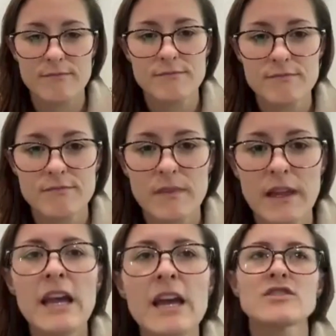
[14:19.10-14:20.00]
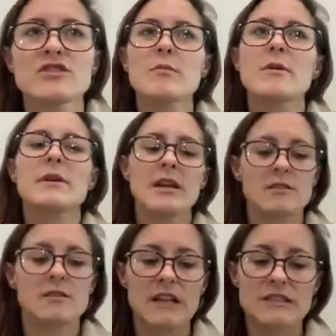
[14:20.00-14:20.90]
Mm-hmm. So
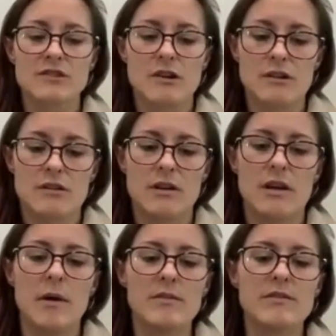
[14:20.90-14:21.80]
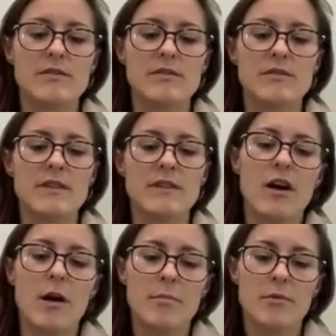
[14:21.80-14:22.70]
maybe let's talk about that, like
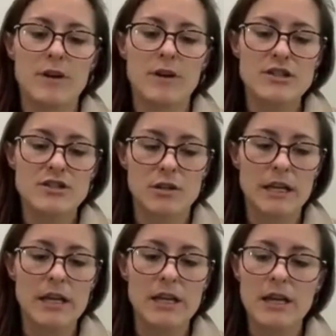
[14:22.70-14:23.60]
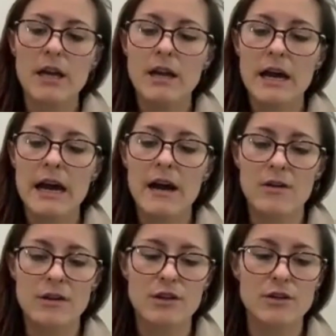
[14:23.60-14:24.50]
operationally,
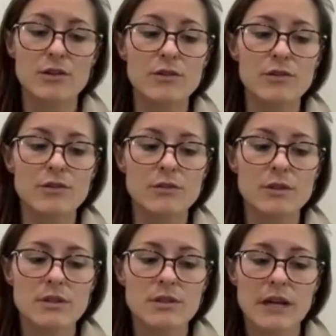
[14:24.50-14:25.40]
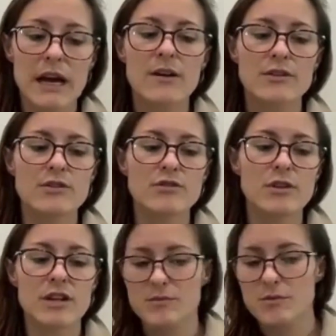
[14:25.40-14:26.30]
how
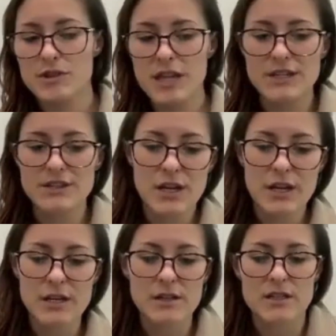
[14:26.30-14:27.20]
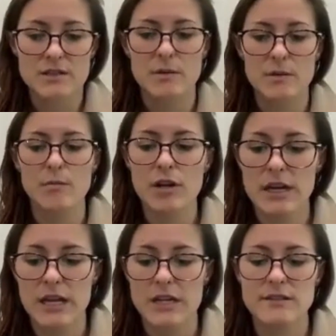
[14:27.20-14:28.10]
do customer education, customer
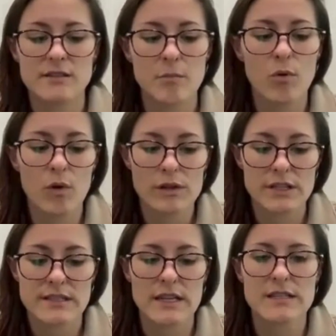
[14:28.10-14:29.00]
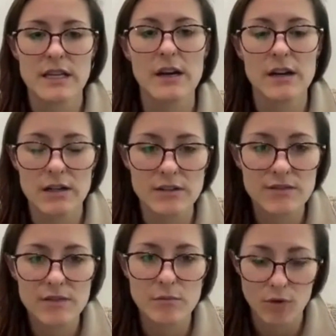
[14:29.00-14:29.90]
marketing support this idea
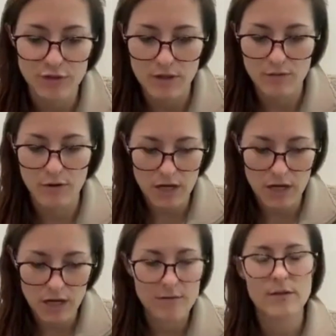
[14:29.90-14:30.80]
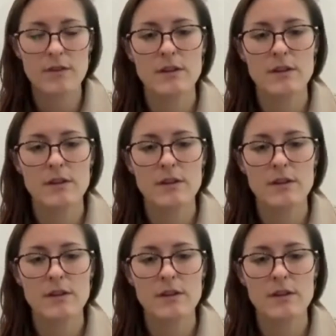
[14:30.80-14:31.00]
of multi-threading?